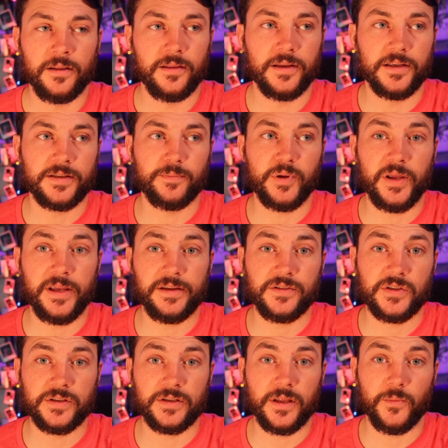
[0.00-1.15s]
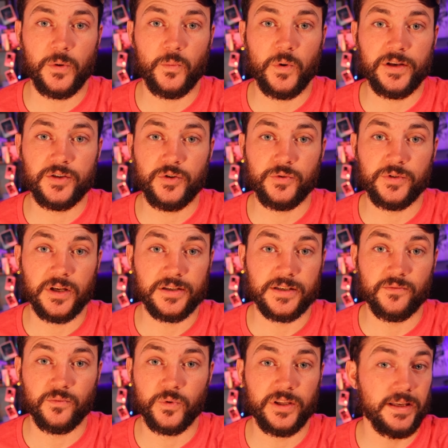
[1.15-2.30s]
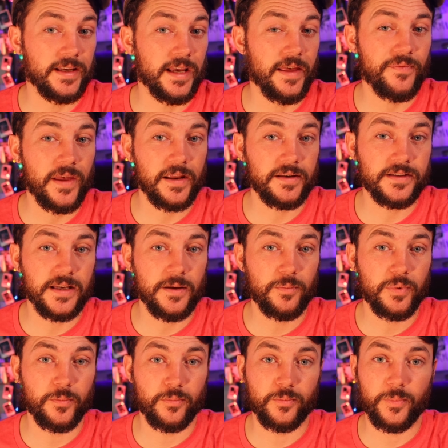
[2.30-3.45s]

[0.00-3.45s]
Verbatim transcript: This place that we went to doesn't really get that deep,